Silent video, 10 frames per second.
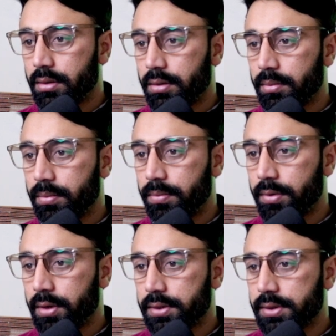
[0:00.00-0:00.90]
product
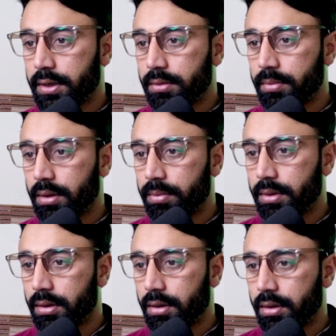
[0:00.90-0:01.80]
sitemap,
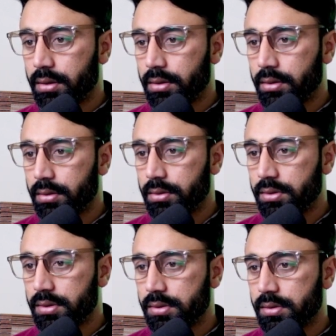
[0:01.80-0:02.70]
and this
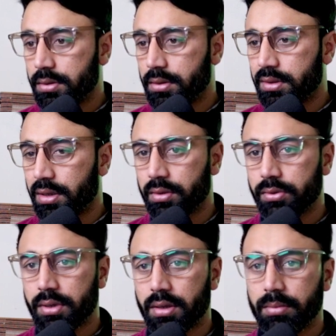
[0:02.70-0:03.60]
is thank you
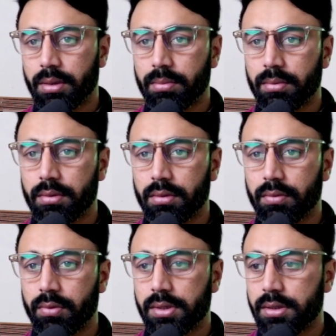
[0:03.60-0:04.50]
sitemap, what it
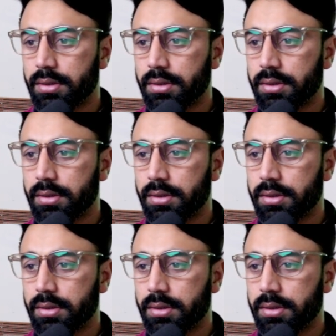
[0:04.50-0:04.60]
is.